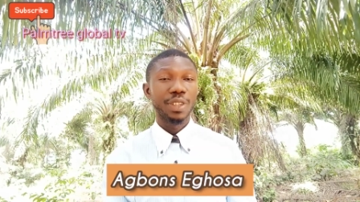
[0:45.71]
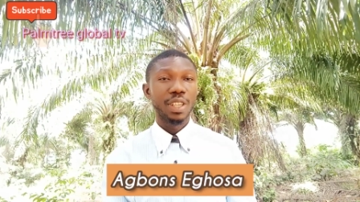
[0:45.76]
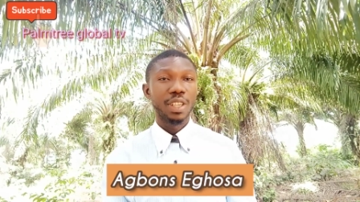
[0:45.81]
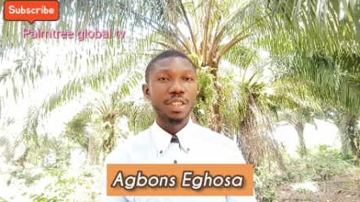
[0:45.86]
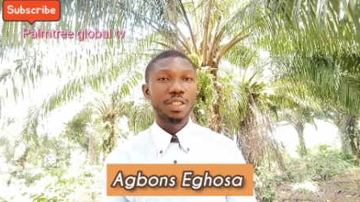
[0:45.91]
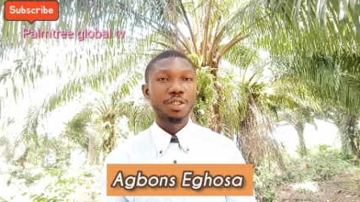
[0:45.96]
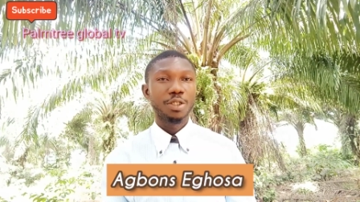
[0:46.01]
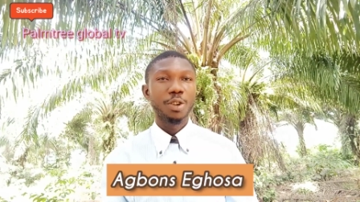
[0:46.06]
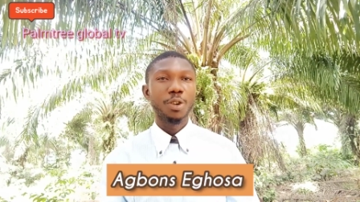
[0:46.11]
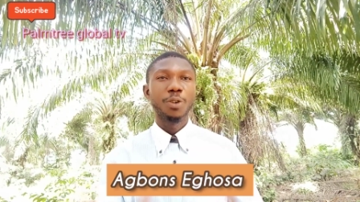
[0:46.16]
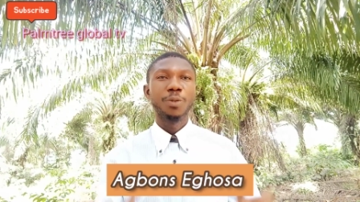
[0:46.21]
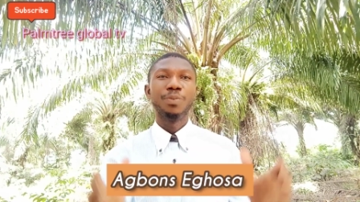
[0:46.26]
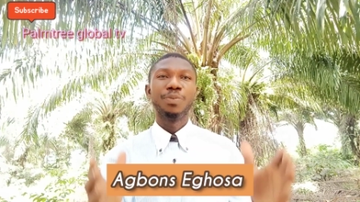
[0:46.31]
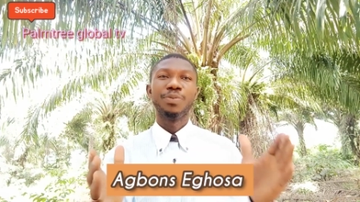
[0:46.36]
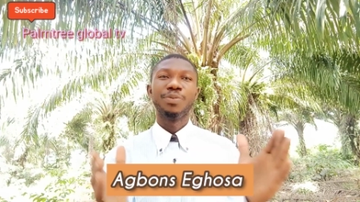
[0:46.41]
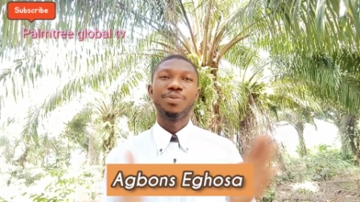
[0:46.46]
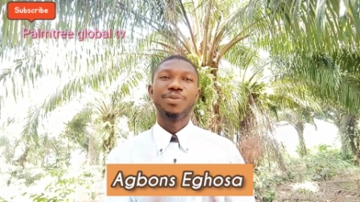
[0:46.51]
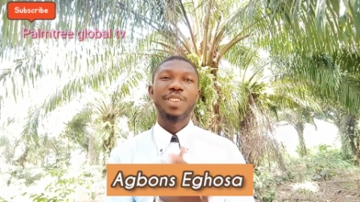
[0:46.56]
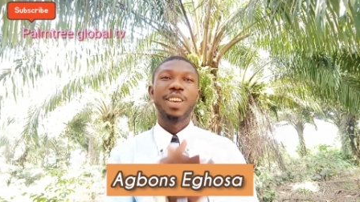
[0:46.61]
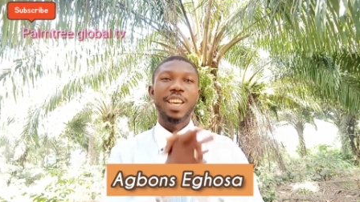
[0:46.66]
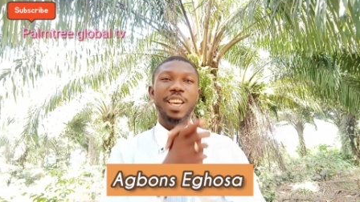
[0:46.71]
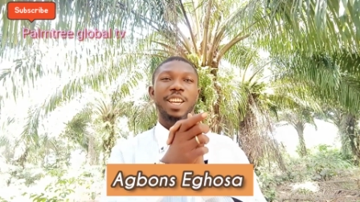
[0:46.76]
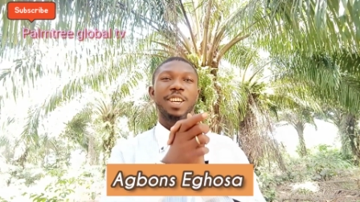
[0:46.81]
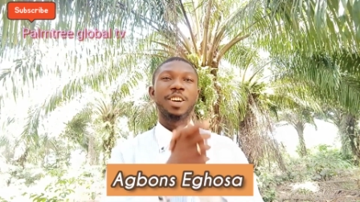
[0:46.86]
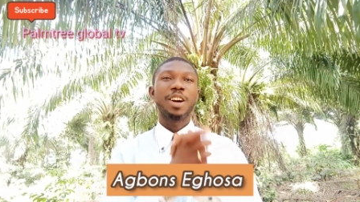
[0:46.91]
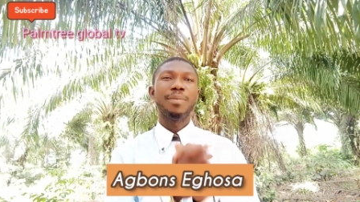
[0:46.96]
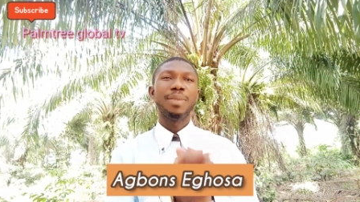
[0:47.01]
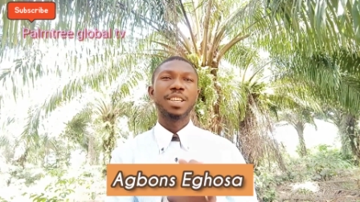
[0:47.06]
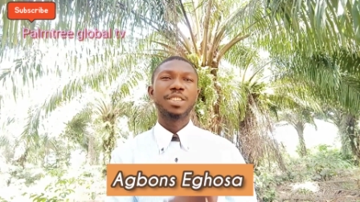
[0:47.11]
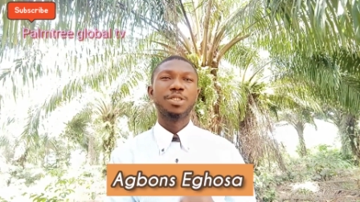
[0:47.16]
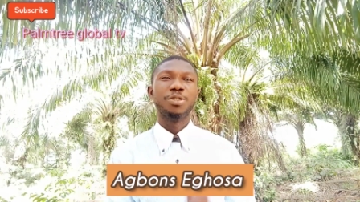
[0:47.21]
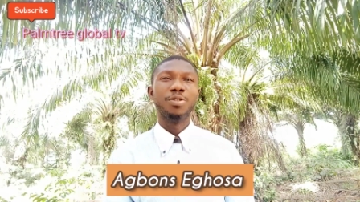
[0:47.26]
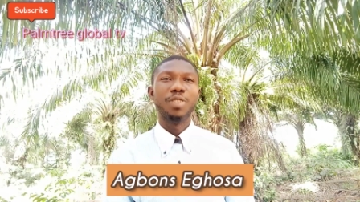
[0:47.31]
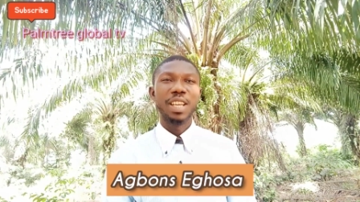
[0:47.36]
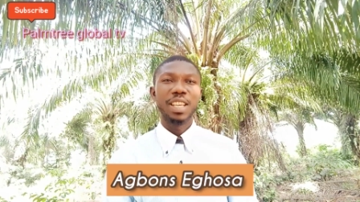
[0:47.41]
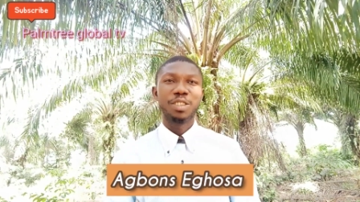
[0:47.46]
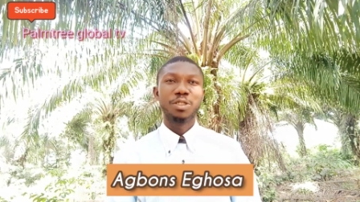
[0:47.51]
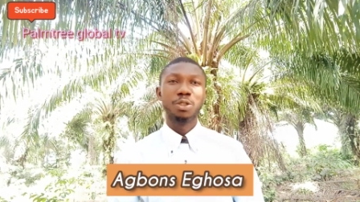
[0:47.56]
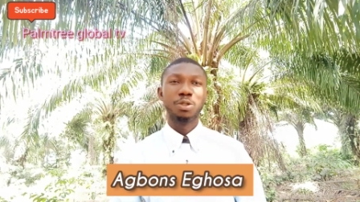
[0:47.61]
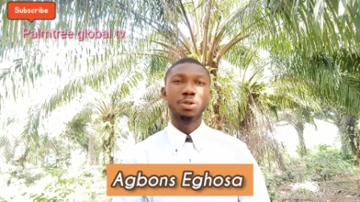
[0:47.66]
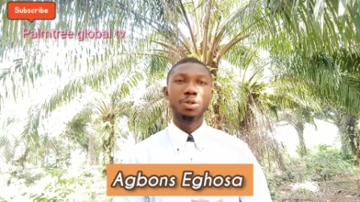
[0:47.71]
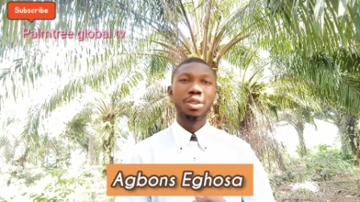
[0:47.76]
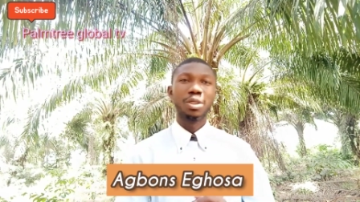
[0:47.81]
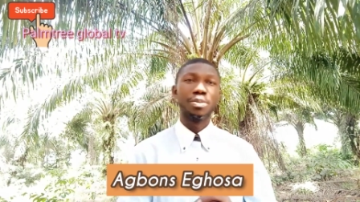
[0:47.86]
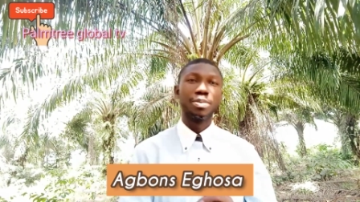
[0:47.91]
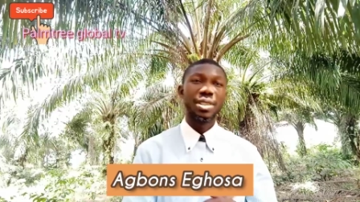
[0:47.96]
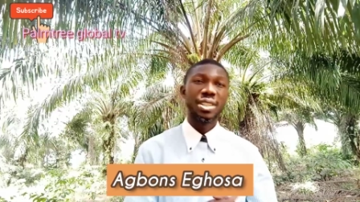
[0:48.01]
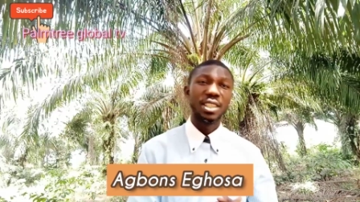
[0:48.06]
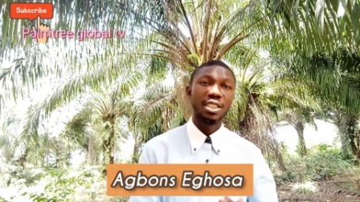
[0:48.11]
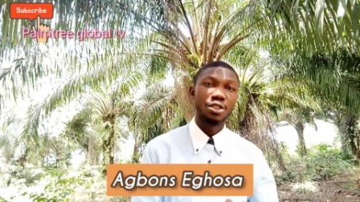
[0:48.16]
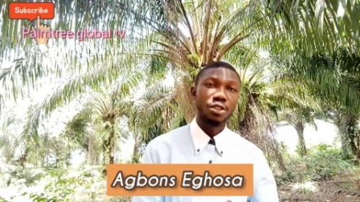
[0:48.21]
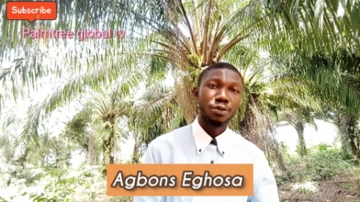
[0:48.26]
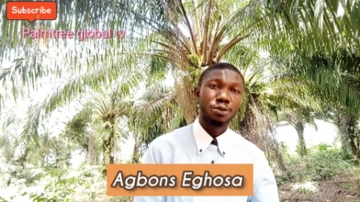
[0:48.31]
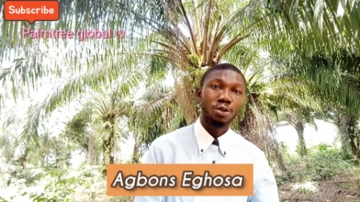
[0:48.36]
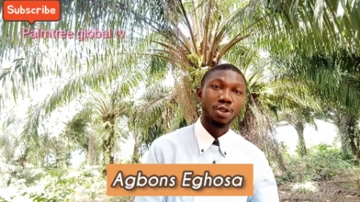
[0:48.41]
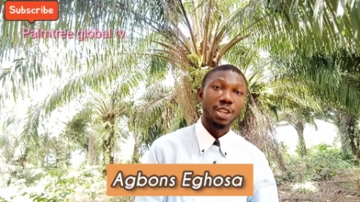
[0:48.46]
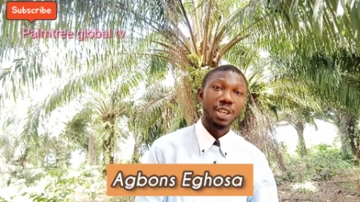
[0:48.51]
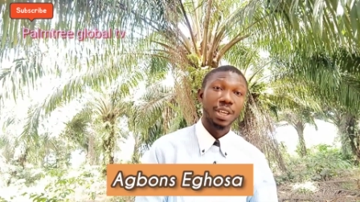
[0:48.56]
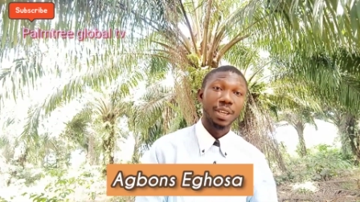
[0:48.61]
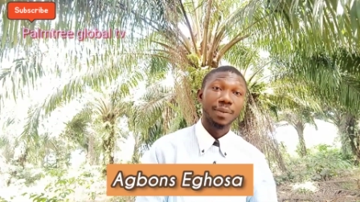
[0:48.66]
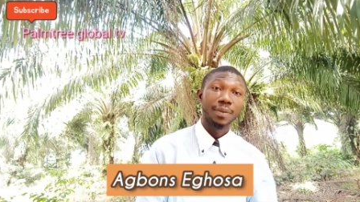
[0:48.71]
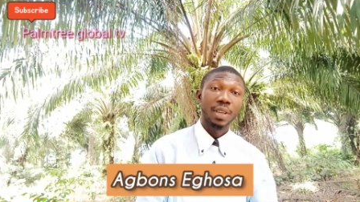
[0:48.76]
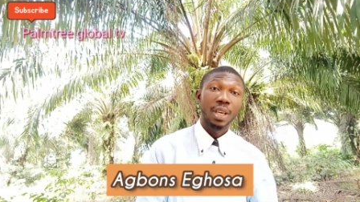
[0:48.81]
So, God bless you. Let's go to the business of today.